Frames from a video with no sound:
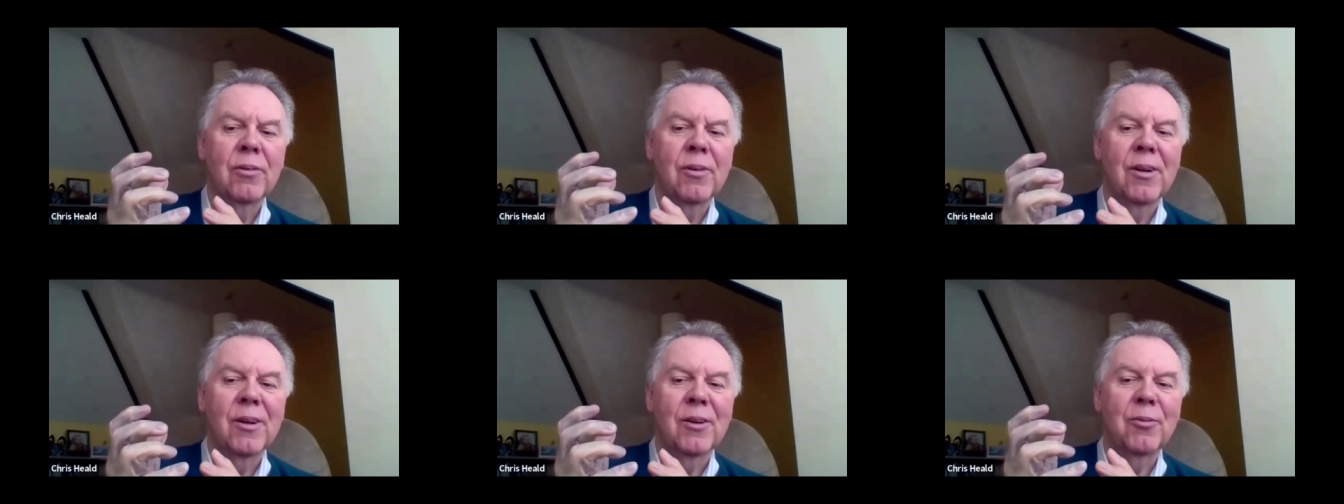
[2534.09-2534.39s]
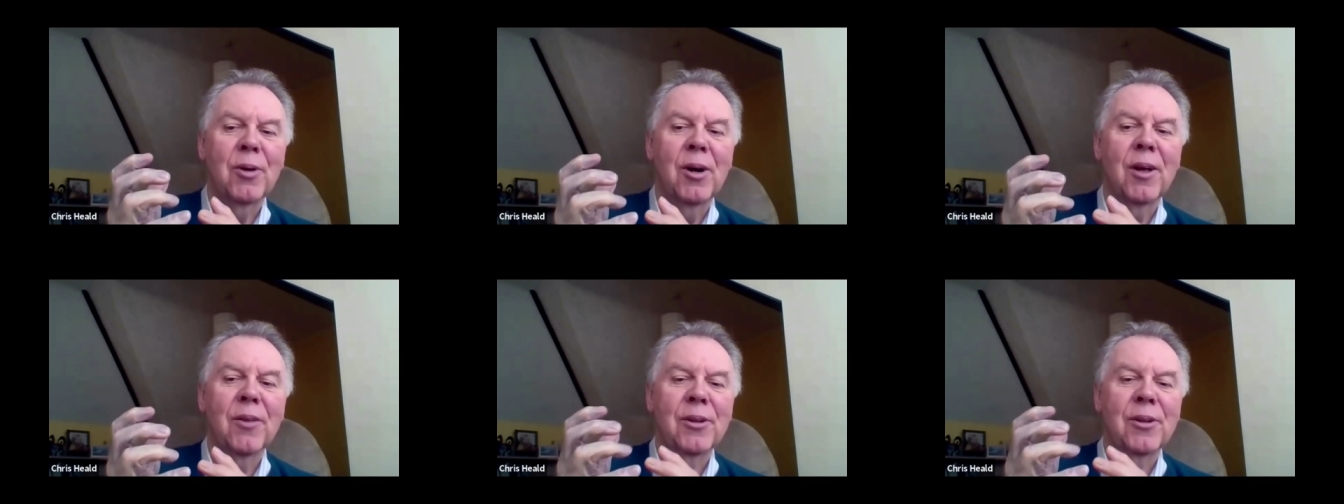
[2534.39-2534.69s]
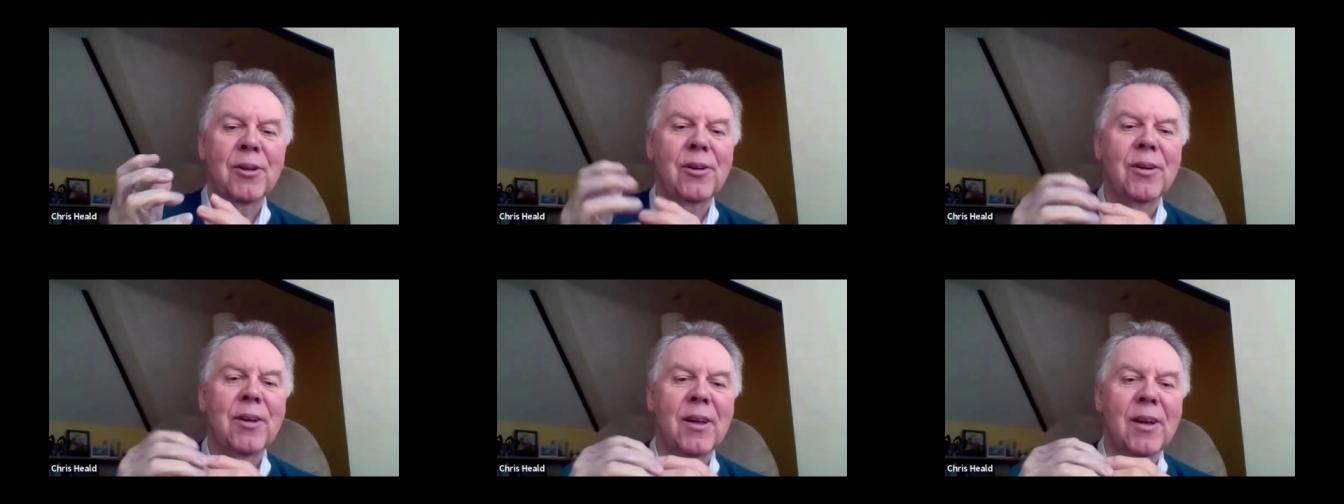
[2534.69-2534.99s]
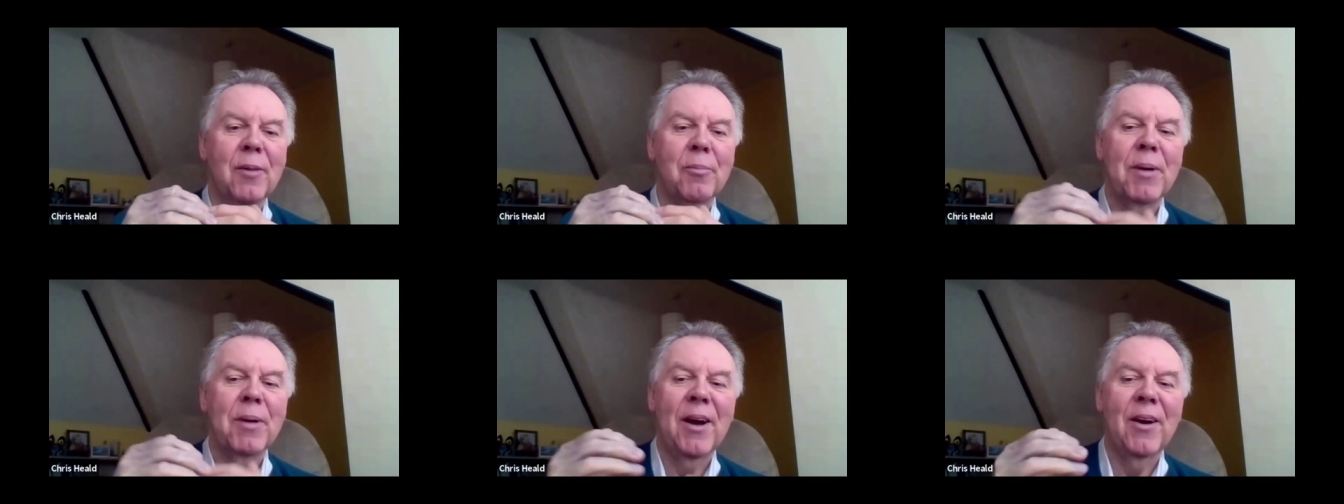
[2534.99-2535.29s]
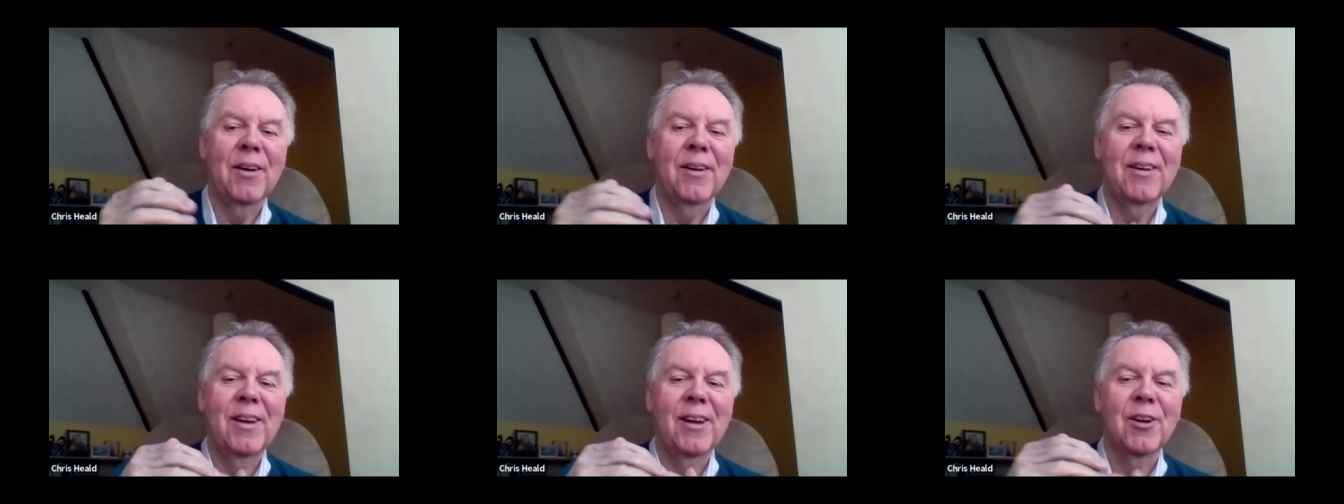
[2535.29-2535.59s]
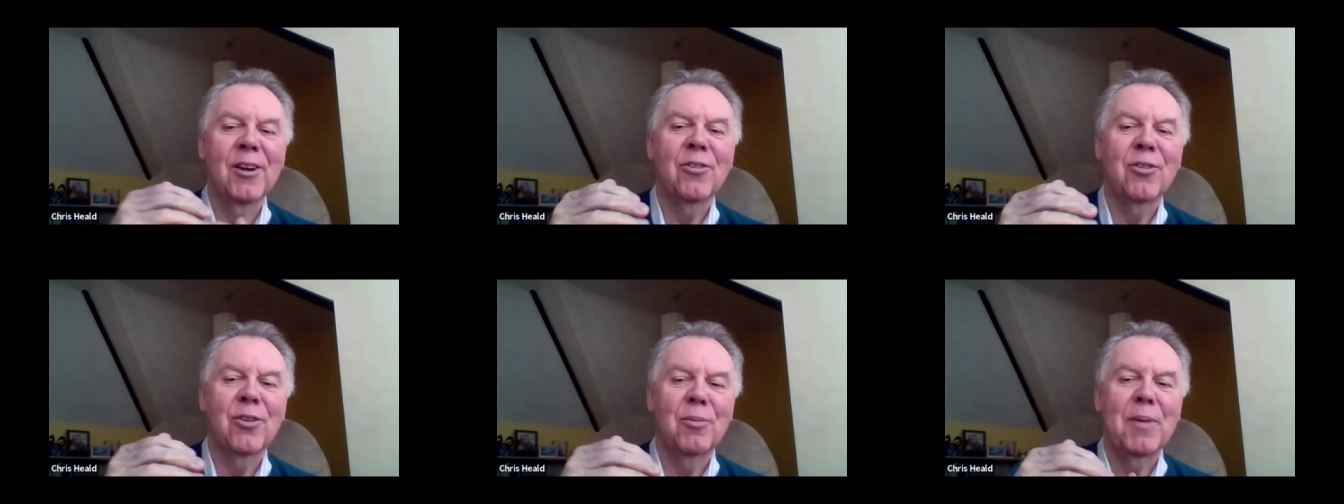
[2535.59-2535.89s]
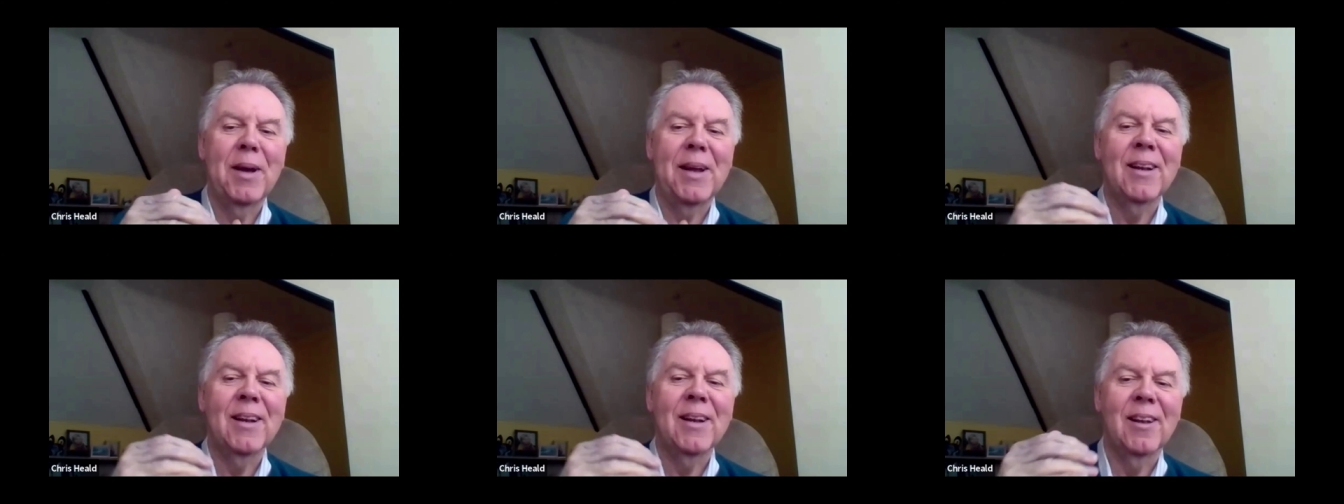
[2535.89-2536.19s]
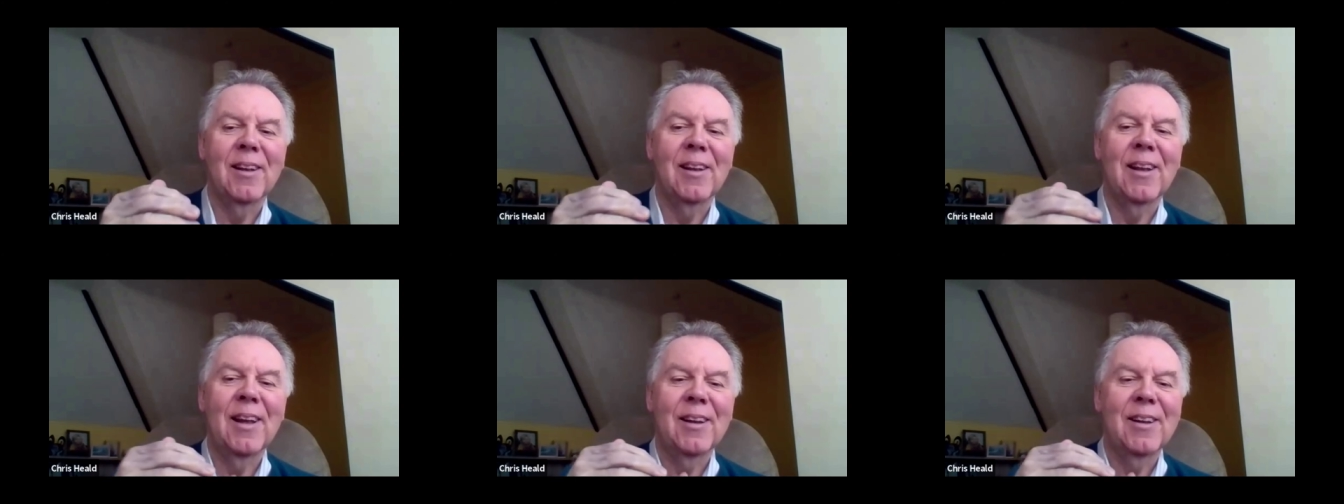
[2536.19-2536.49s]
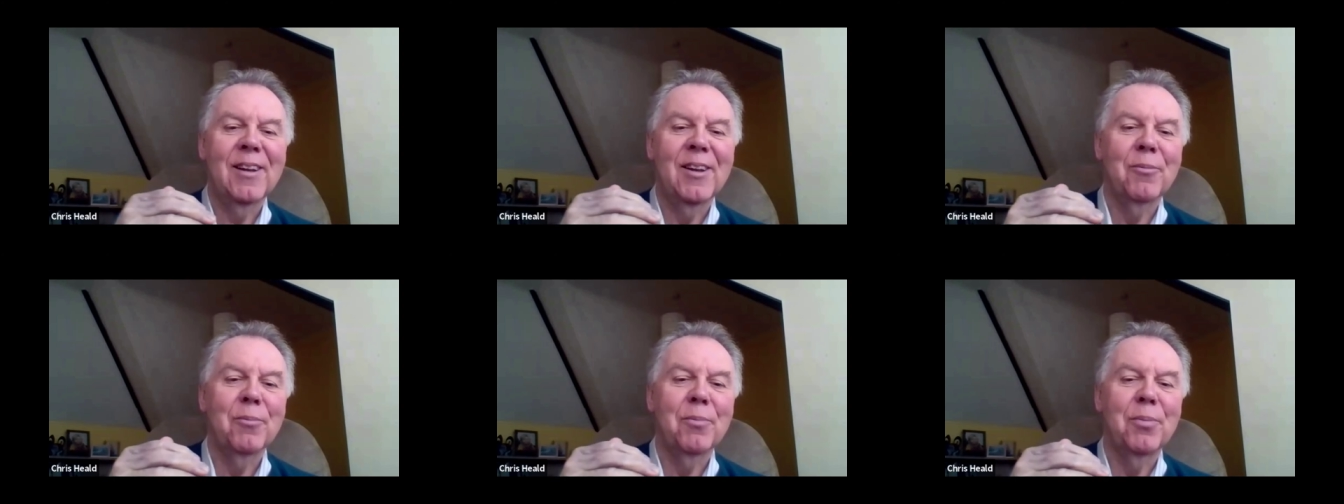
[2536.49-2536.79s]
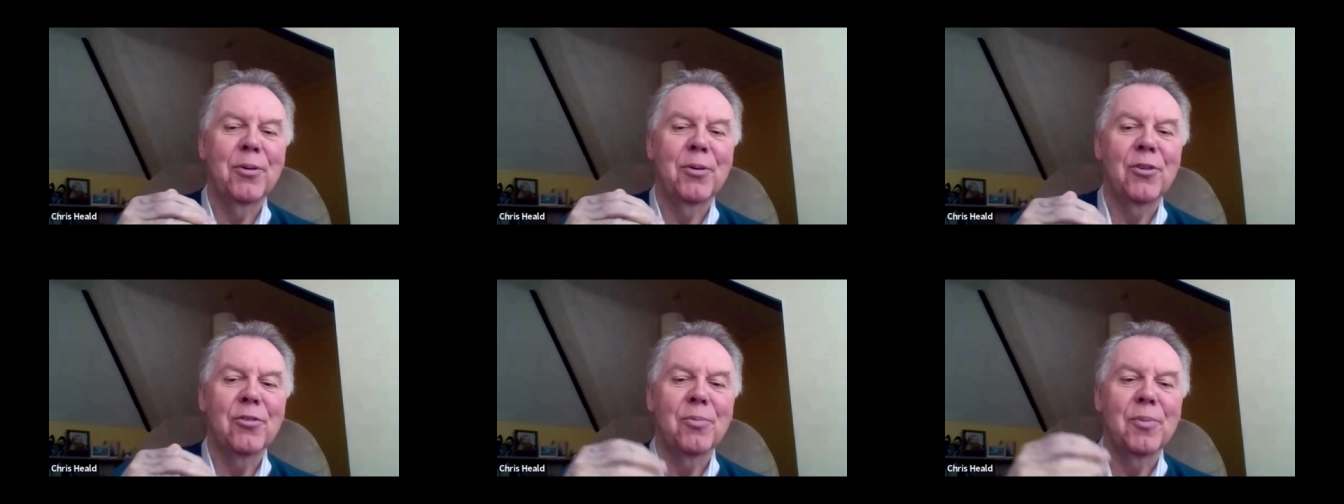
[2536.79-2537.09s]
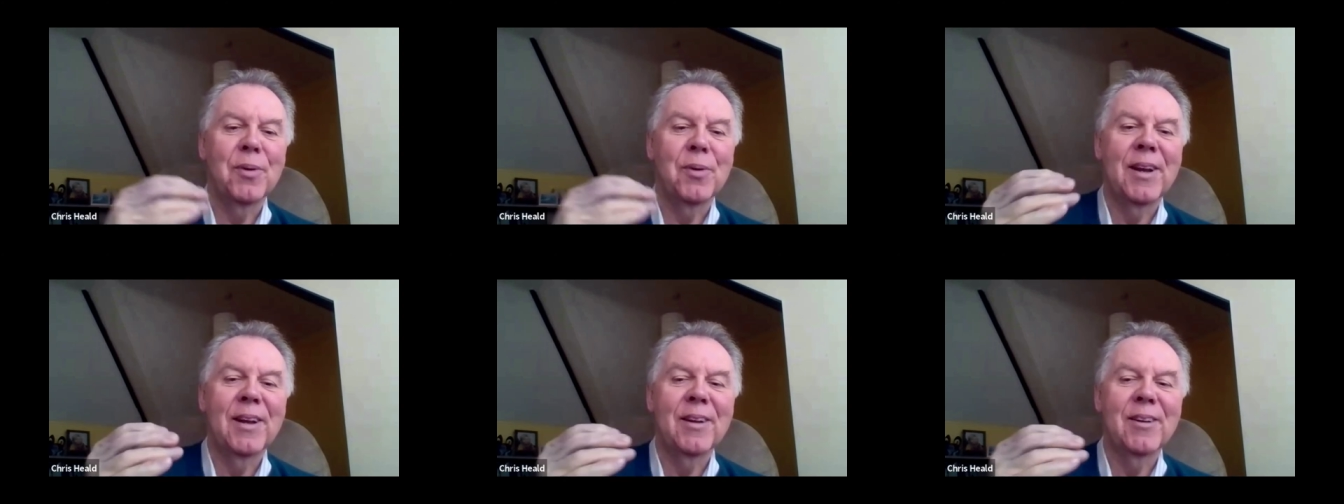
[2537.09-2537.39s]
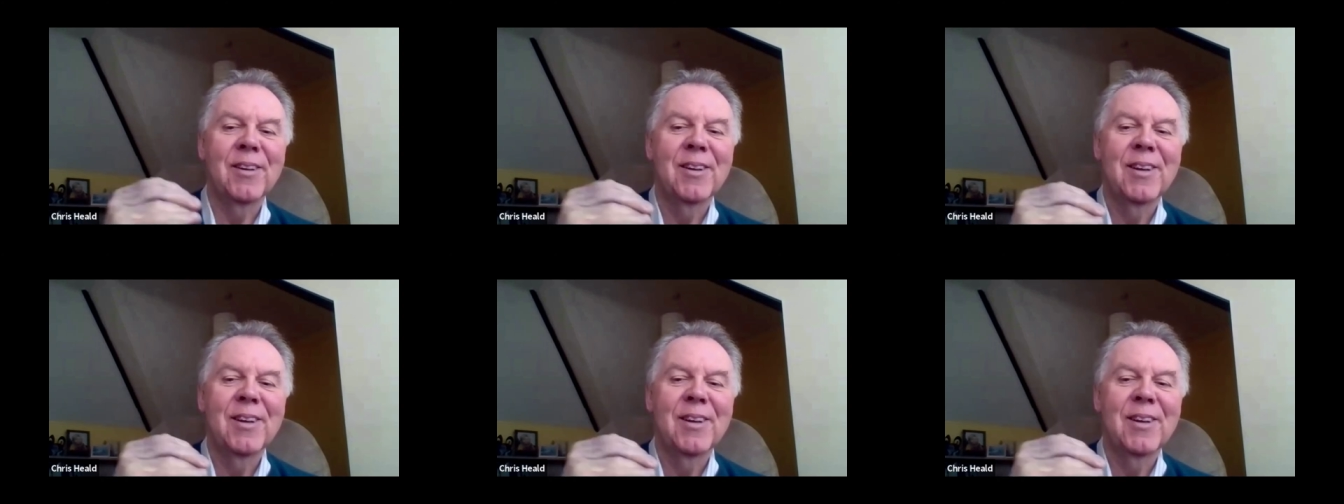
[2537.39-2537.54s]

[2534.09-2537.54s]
and rather than looking about incremental improvement,